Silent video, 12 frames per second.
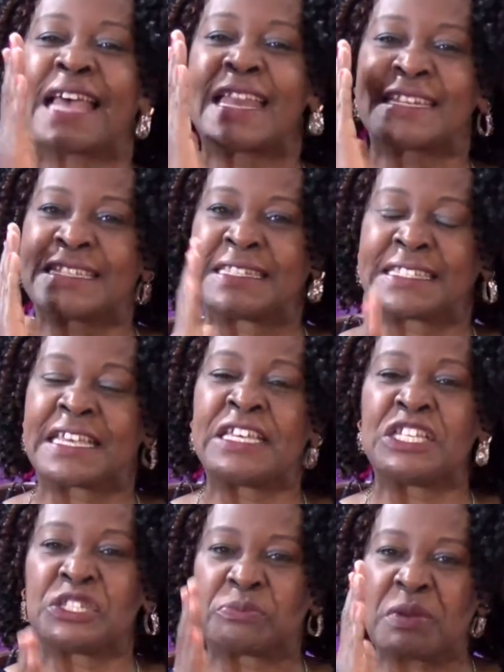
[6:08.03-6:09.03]
and
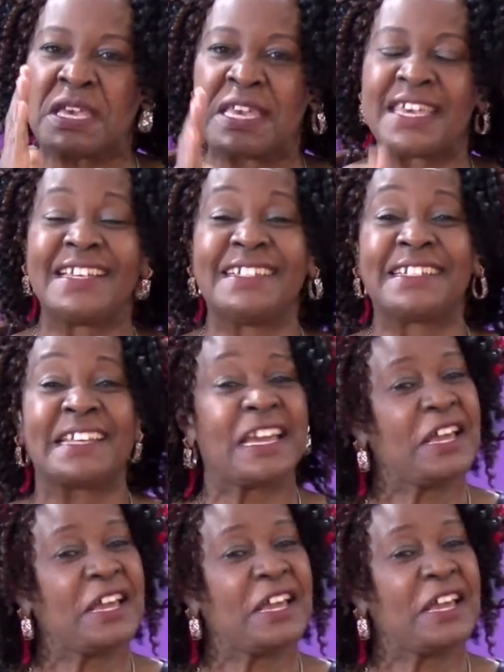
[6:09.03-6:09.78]
disease be healed,